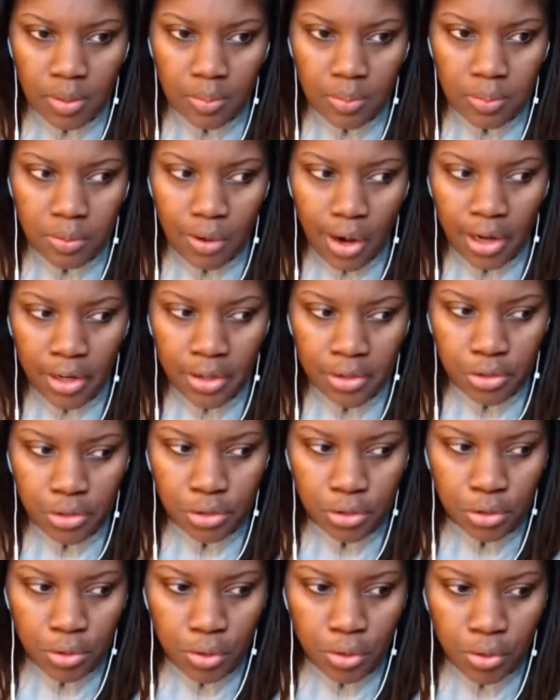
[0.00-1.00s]
prior to
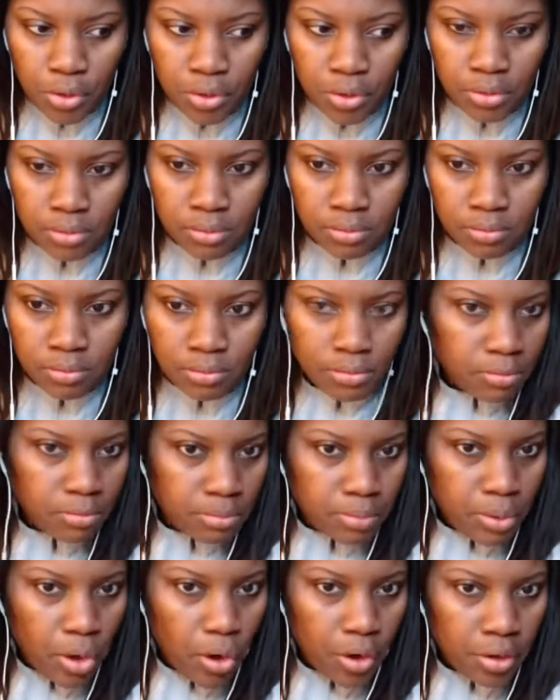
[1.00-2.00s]
your
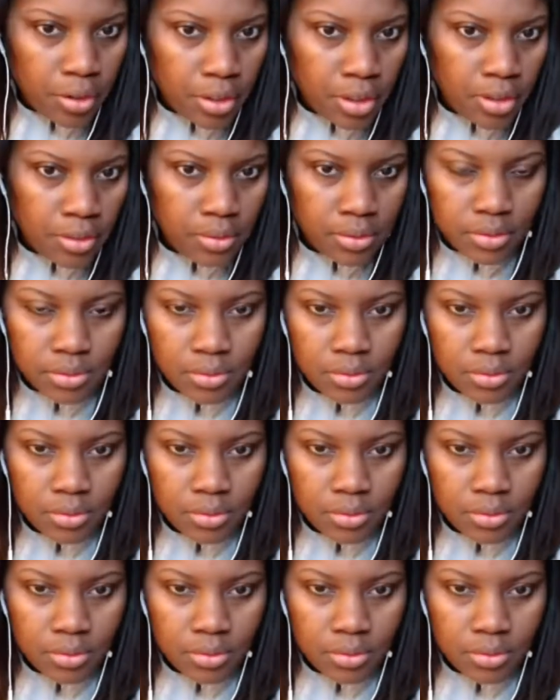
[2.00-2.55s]
party